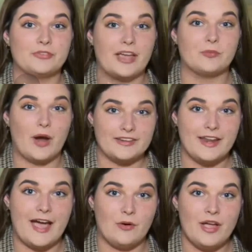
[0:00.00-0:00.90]
On our
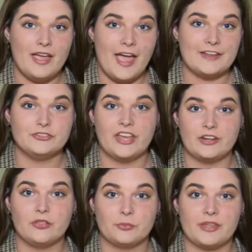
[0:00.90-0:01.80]
website right now
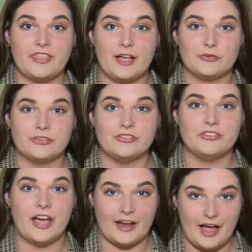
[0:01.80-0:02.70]
at
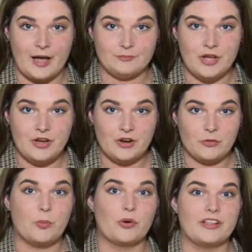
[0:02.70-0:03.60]
channel3000.com.
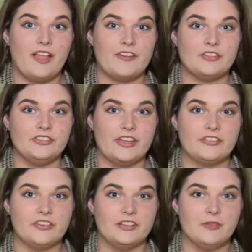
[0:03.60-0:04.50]
Reporting
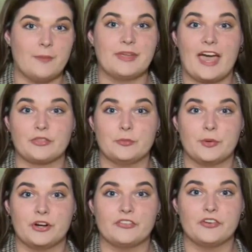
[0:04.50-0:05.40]
live in Janesville, I'm
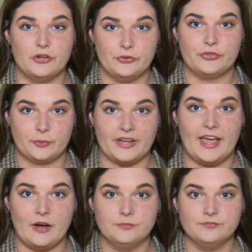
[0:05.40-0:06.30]
Catherine Merck for
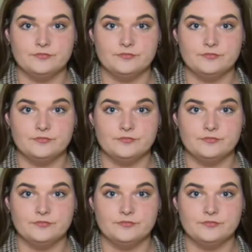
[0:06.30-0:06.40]
News 3